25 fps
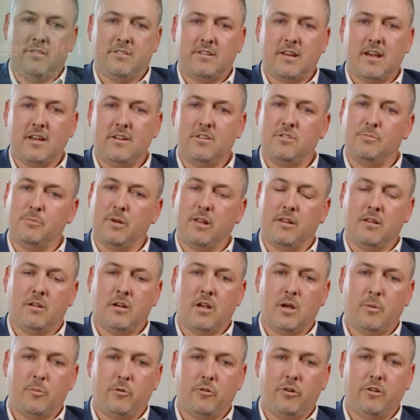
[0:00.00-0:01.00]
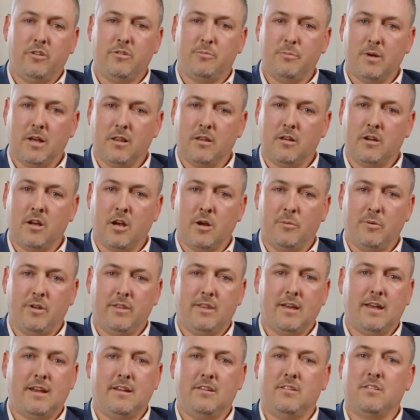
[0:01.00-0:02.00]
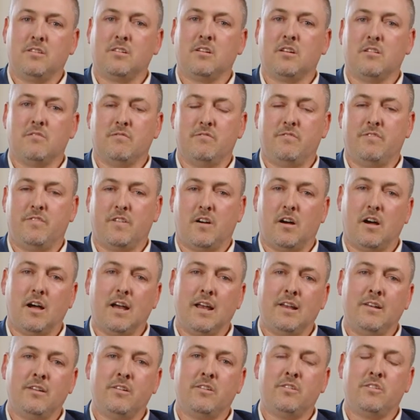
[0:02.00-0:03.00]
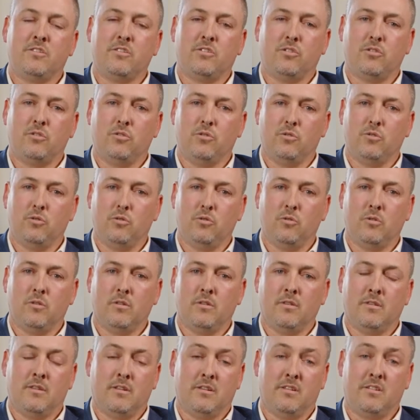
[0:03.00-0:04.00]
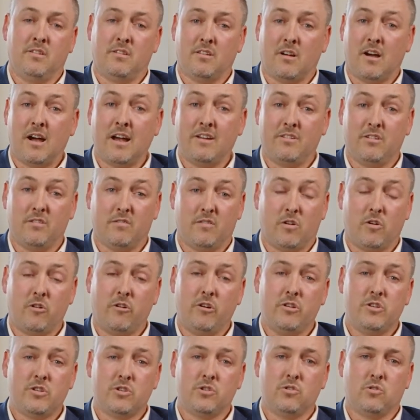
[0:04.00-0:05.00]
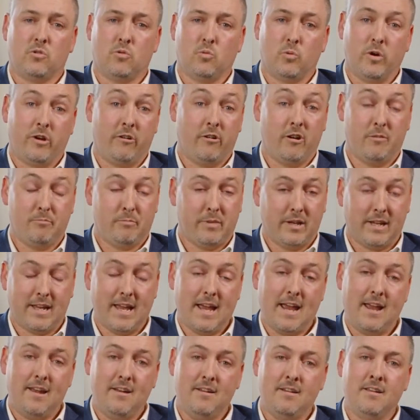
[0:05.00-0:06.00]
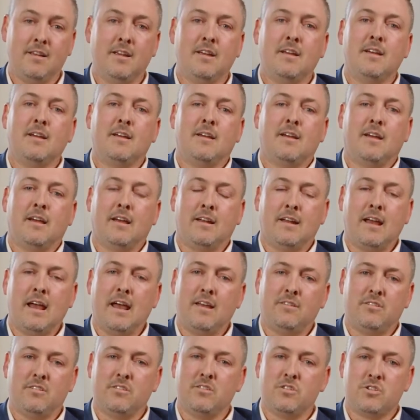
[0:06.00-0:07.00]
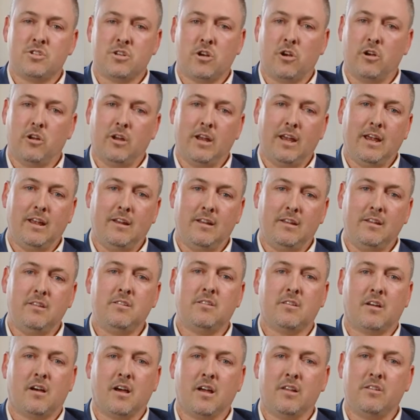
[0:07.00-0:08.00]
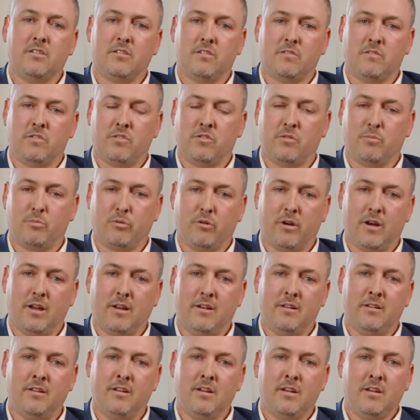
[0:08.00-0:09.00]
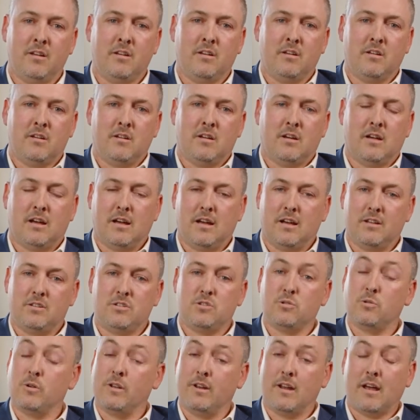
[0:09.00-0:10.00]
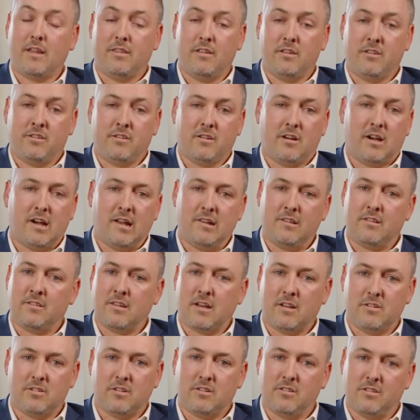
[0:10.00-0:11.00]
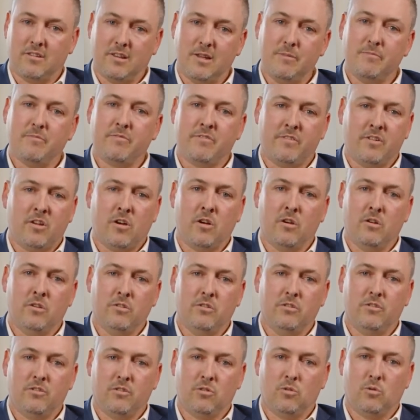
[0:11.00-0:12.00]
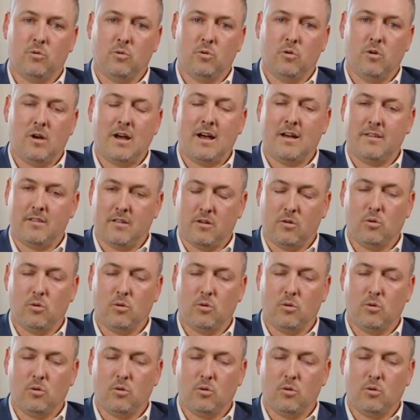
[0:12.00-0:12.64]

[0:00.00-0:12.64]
stage melanoma is melanoma that is confined to the site of origin or where it began and hasn't shown any signs of spread to another site such as lymph nodes or other